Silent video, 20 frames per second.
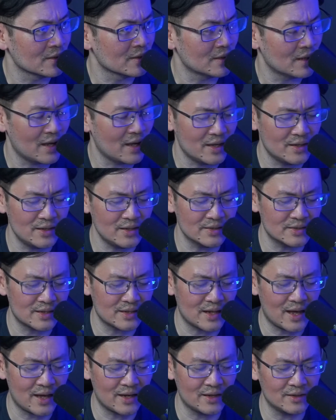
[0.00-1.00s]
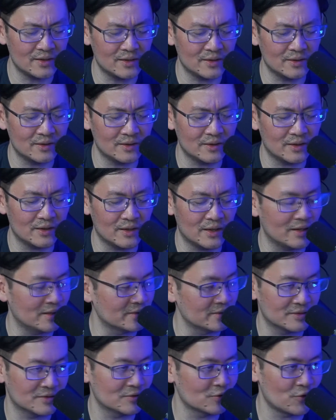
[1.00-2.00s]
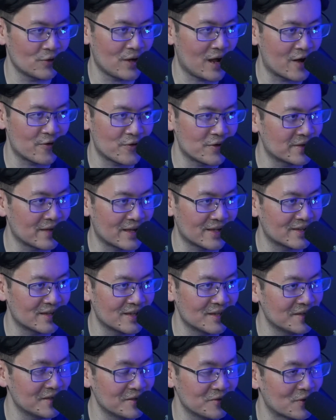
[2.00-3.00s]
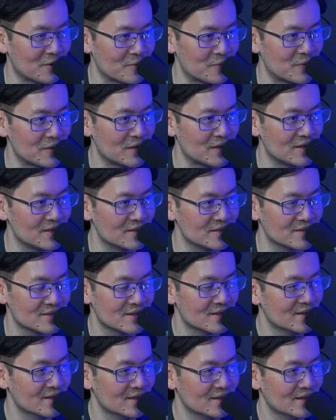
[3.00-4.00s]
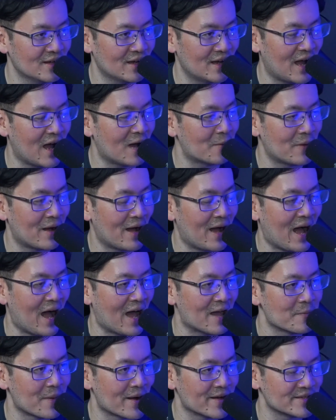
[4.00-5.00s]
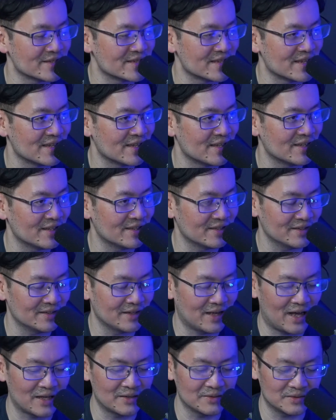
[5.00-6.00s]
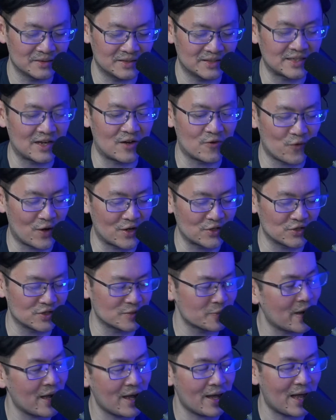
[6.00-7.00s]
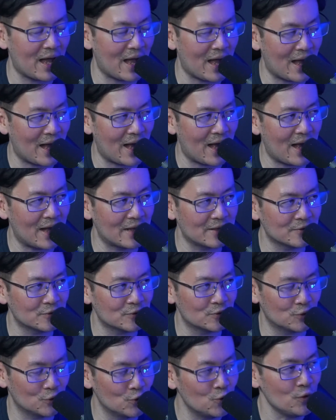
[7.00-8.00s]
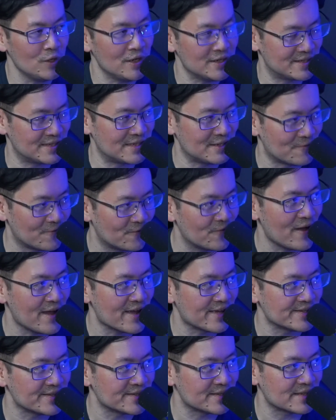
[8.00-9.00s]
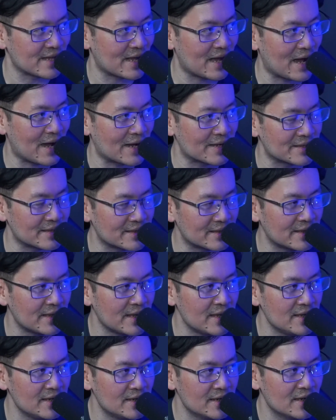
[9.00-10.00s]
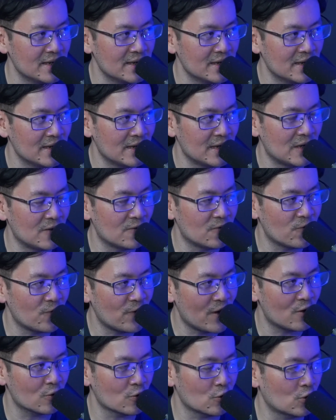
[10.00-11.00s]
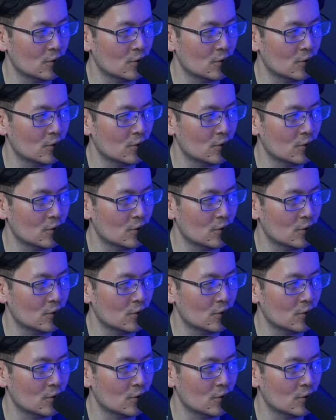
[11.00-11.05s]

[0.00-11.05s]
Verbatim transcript: And it's like, sorry, Harris, I think you are being up high mighty, yep. self righteous. But to his defense, I think he felt